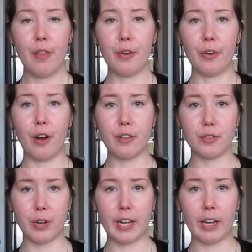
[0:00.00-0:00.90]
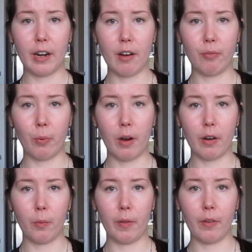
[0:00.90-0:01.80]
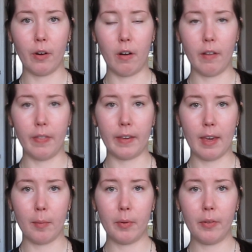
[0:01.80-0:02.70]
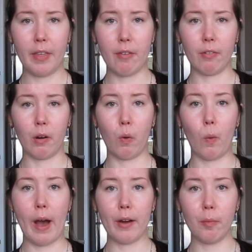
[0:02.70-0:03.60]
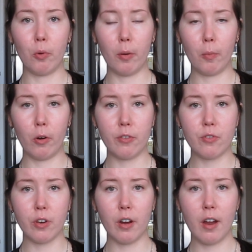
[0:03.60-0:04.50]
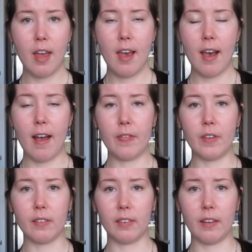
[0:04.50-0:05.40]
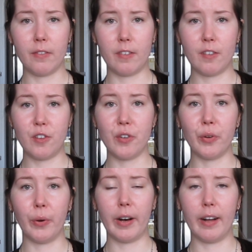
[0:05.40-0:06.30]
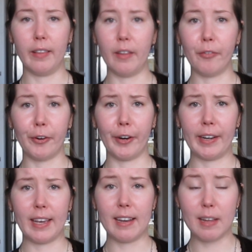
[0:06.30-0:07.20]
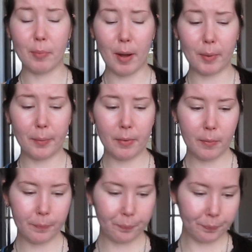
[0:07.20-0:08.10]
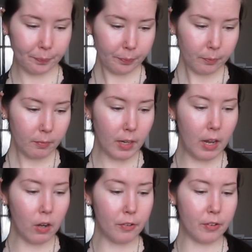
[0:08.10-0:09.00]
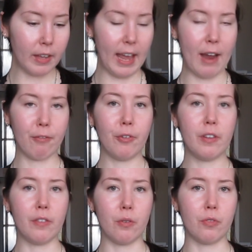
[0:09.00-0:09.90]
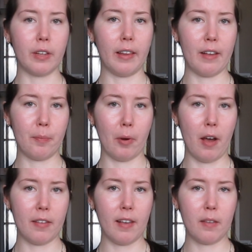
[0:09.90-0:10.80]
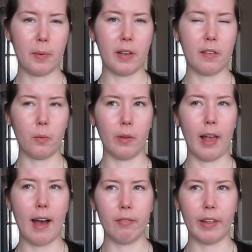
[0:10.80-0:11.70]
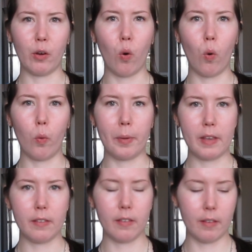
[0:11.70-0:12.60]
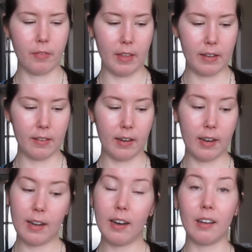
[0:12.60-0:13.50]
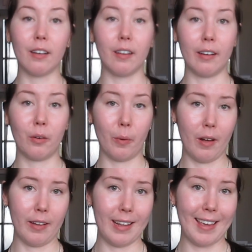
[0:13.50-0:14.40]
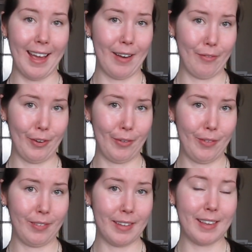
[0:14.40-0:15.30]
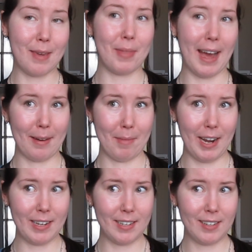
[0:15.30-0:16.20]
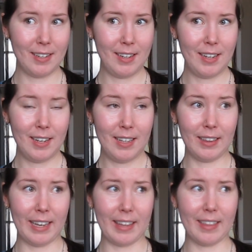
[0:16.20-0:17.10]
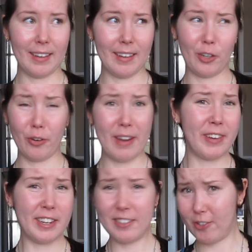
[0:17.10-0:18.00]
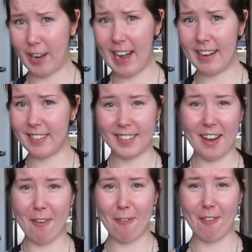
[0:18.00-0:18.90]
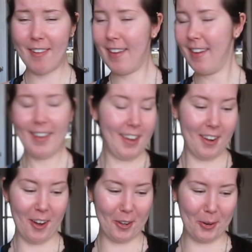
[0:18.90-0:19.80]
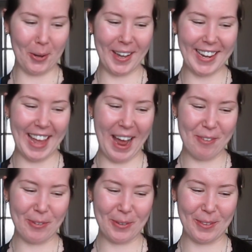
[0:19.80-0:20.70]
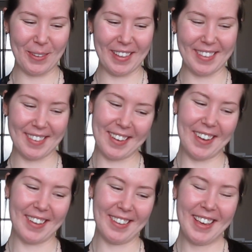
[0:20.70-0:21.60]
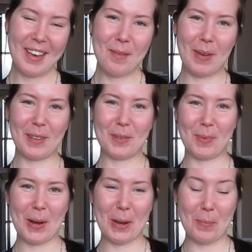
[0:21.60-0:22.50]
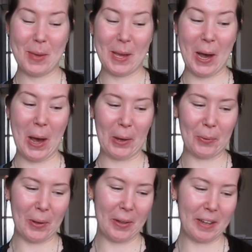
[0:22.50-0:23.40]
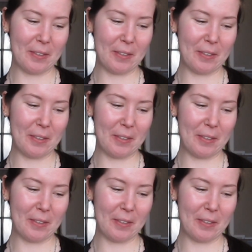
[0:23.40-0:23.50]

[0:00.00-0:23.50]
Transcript: They're not drinking enough water when they're on the kibble. They require more moisture, and this leads to liver and kidney problems. And also the canned food is usually less processed because it will have like whole pieces of things in it, and a good quality canned food, let's keep that in mind, like the gravy train stuff, not good quality canned food. So this is all based upon it being high quality.